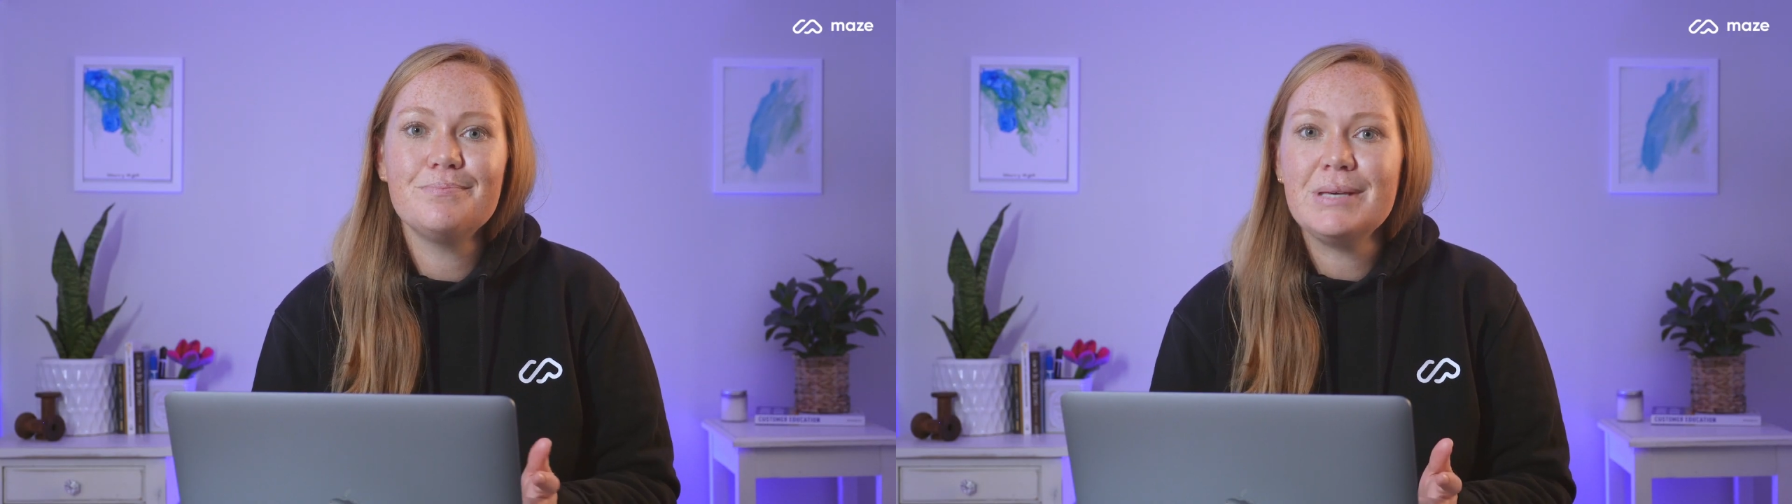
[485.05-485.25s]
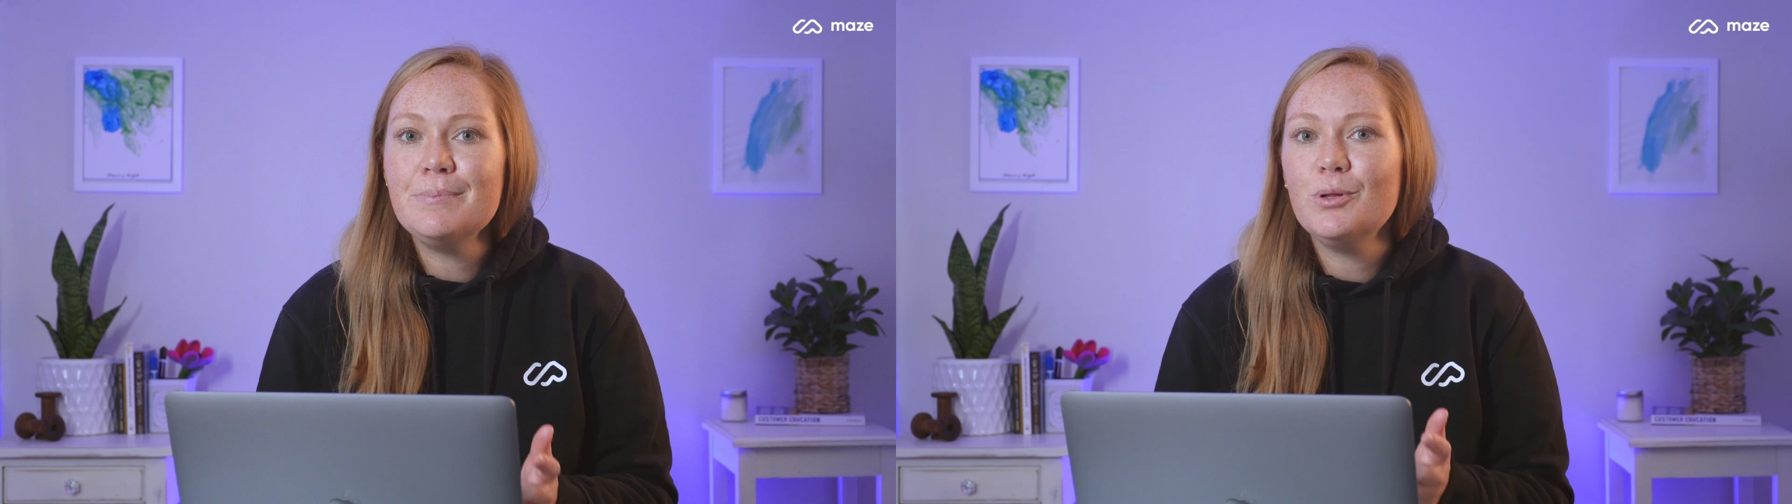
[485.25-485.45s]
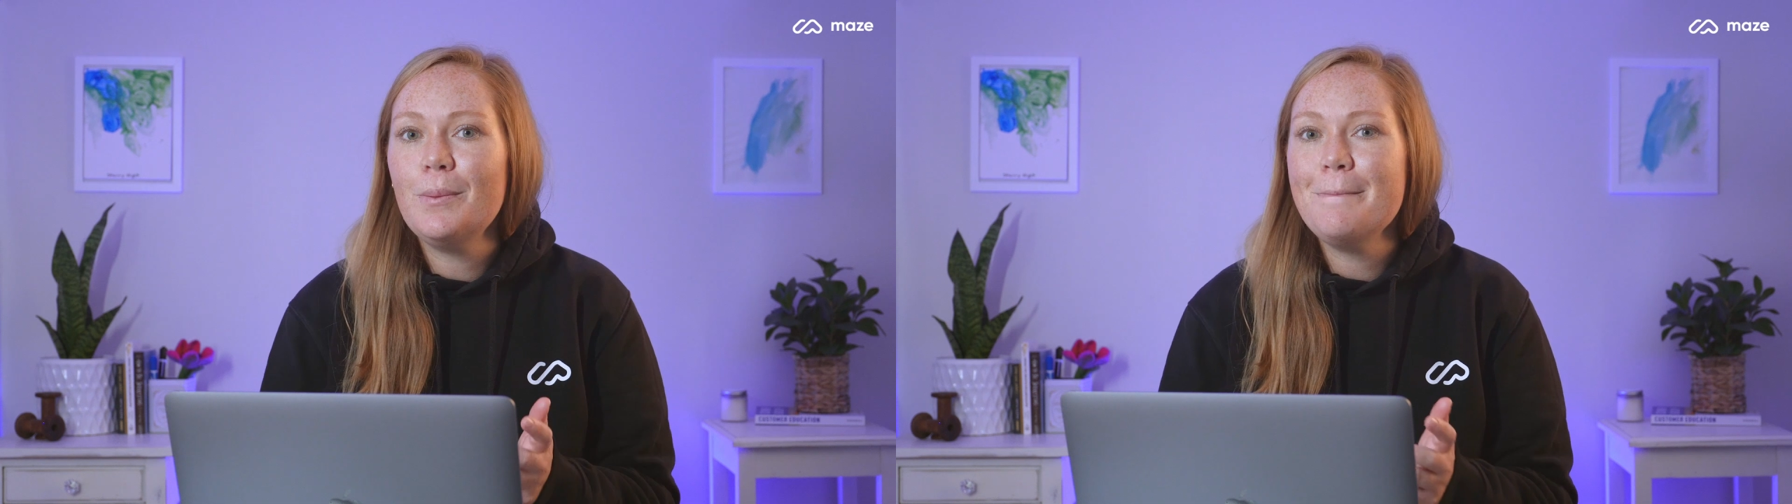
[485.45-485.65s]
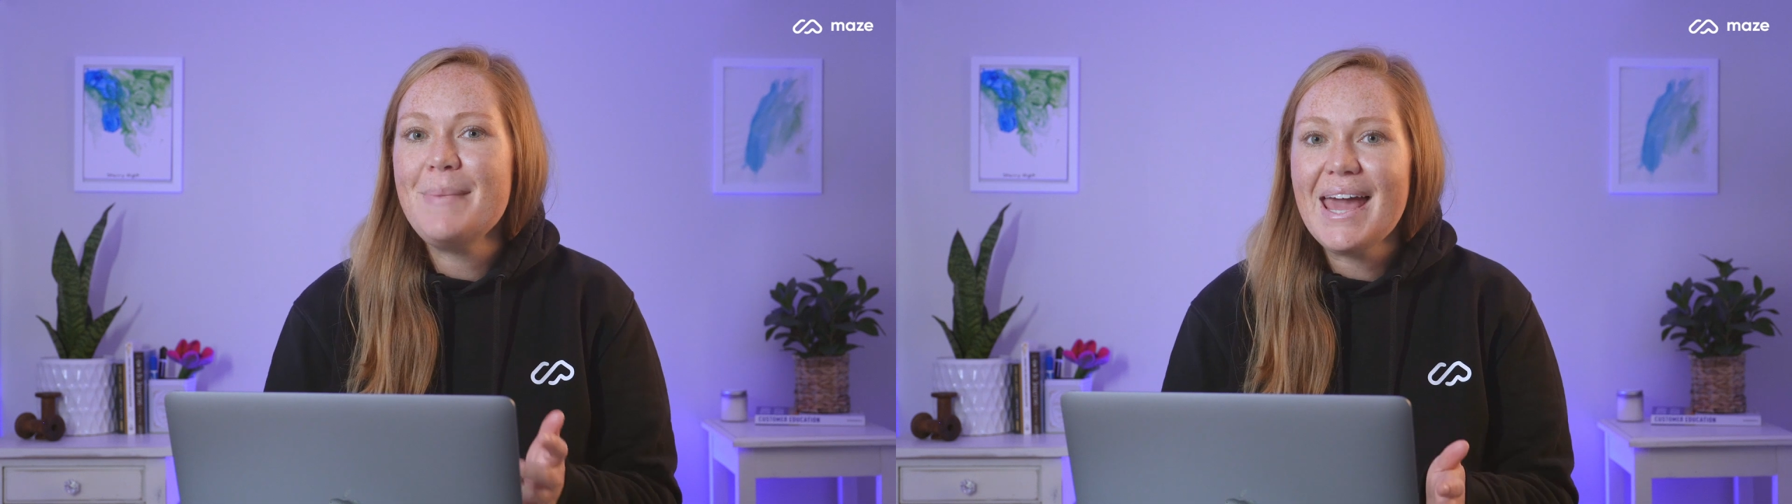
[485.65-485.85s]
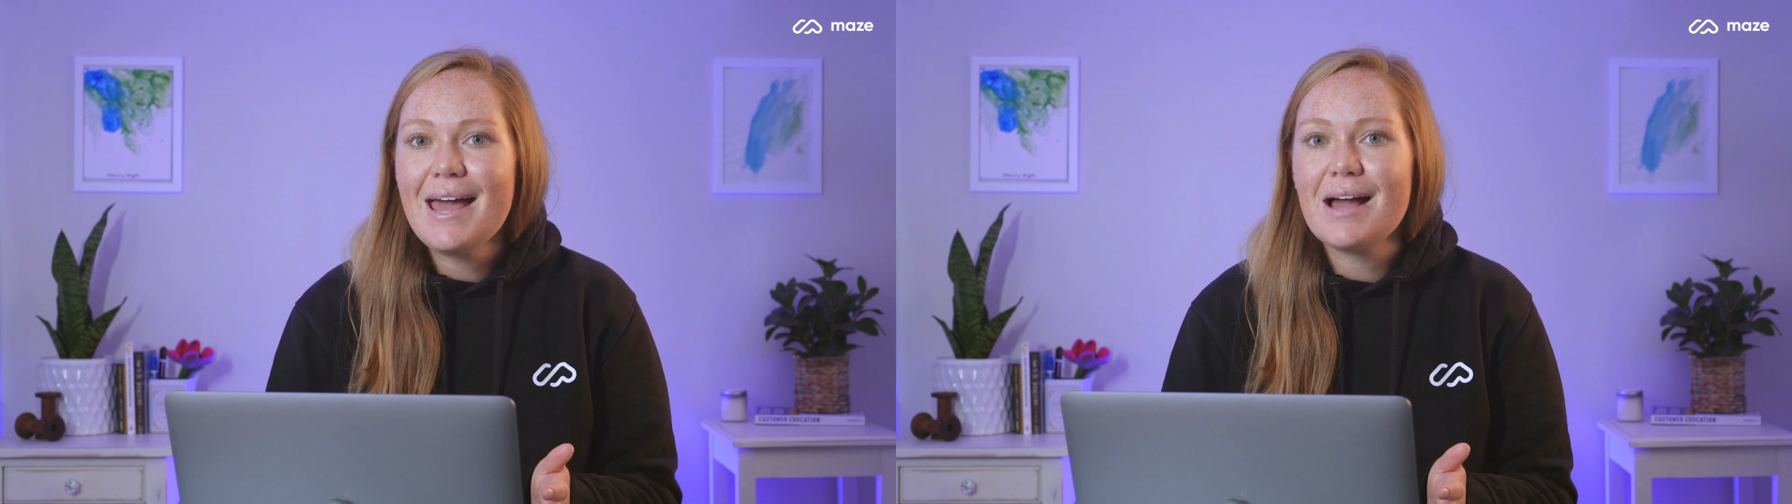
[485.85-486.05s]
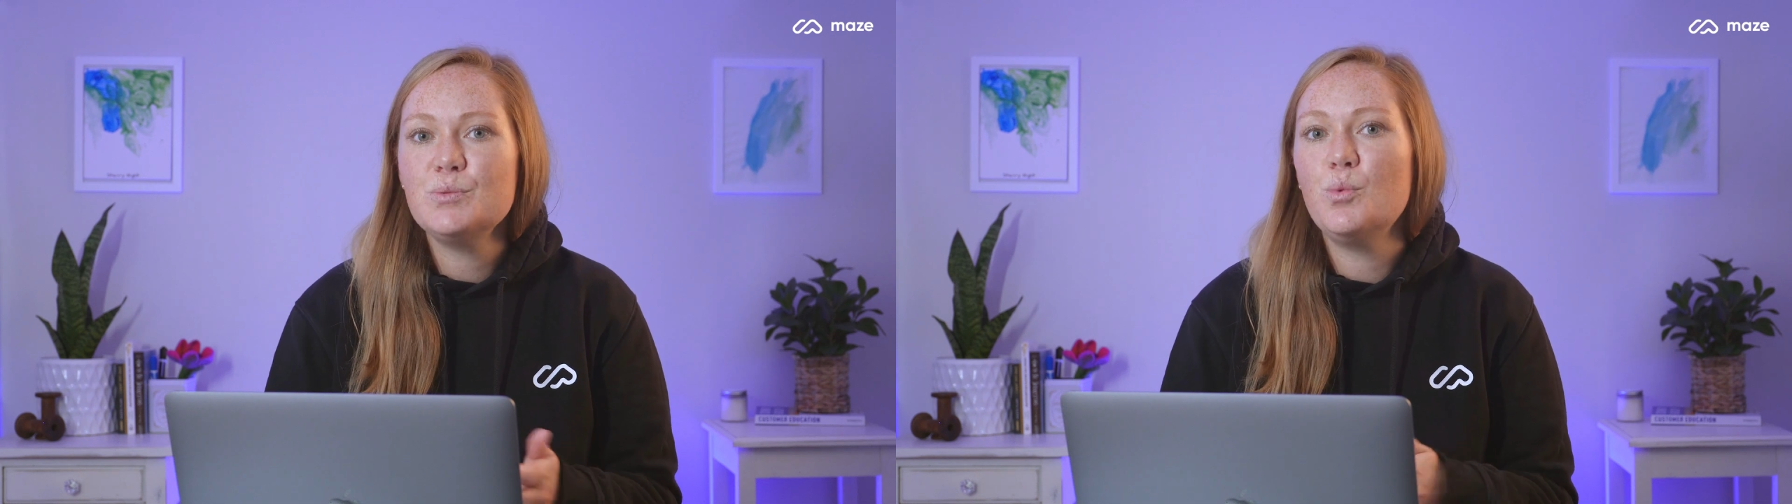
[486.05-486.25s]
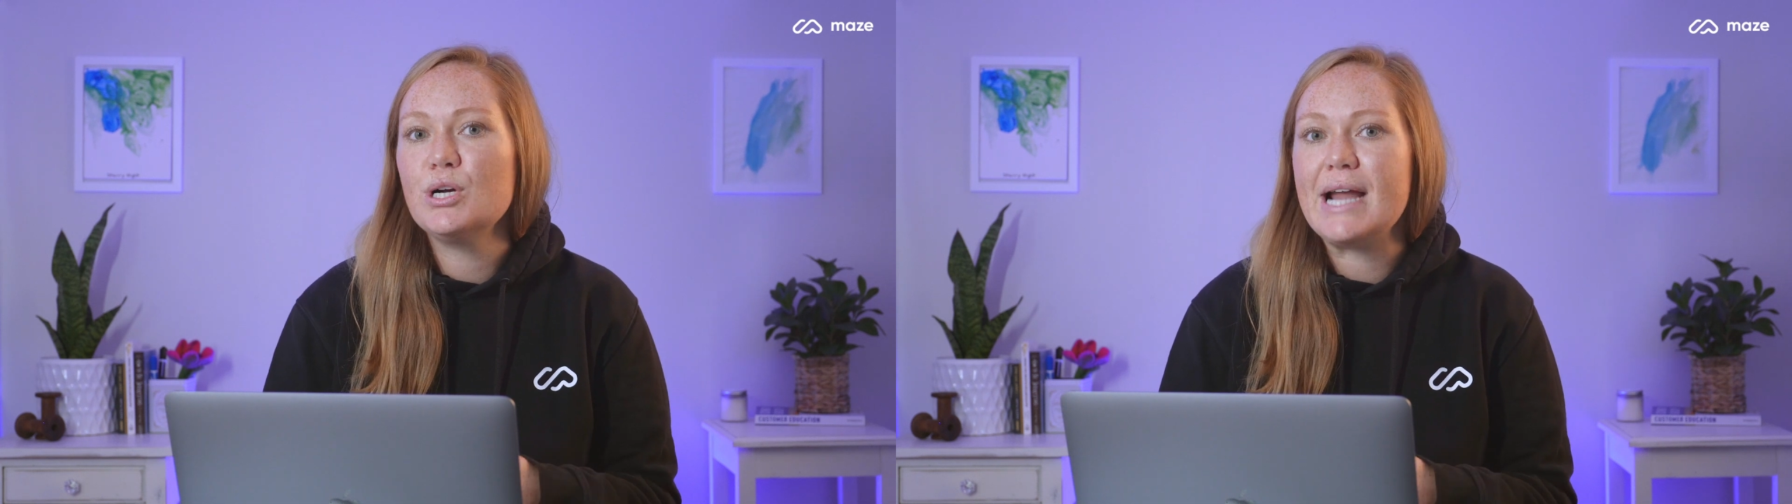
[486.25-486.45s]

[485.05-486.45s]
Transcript: people may act more